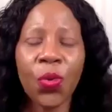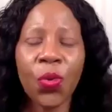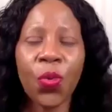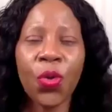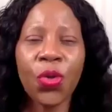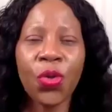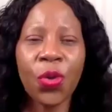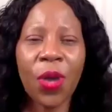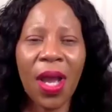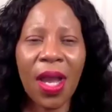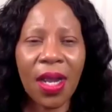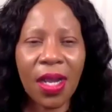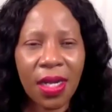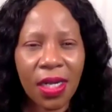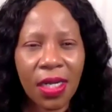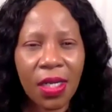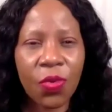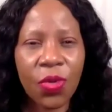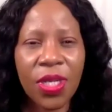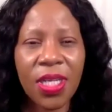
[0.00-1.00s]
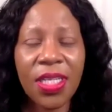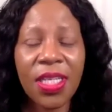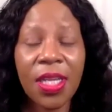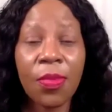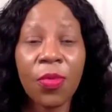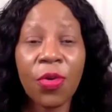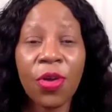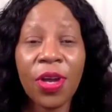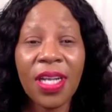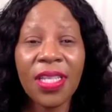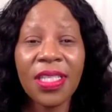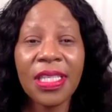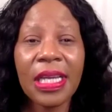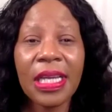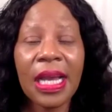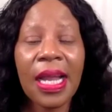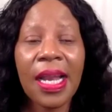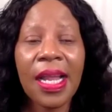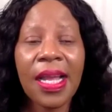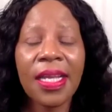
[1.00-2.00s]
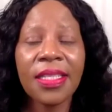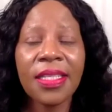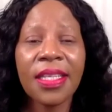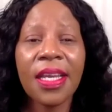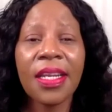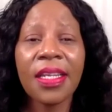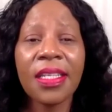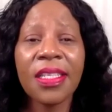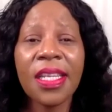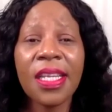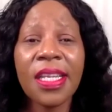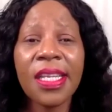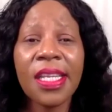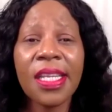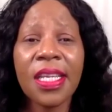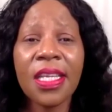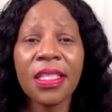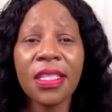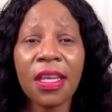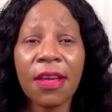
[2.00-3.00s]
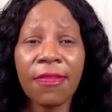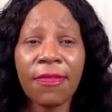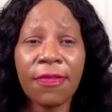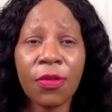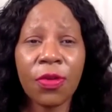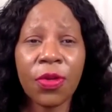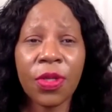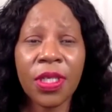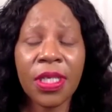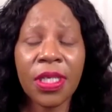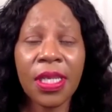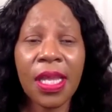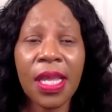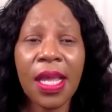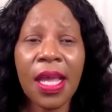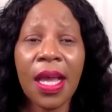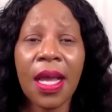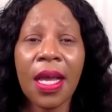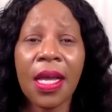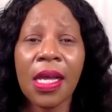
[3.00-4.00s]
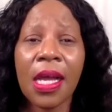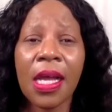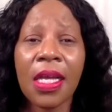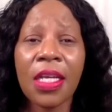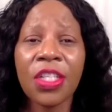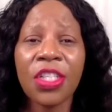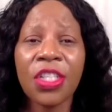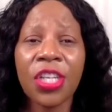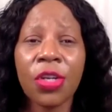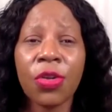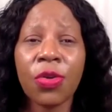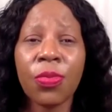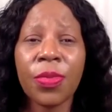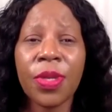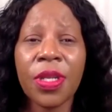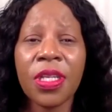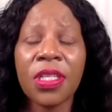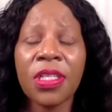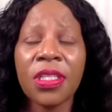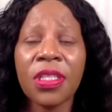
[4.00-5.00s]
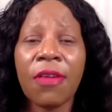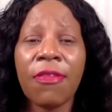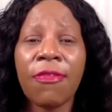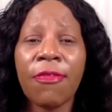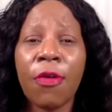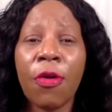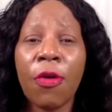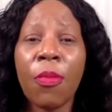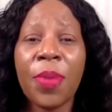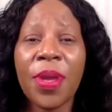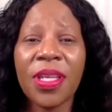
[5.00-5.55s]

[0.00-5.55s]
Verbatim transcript: Would you agree with the Democratic Alliance? I recently interviewed their uh, shadow minister for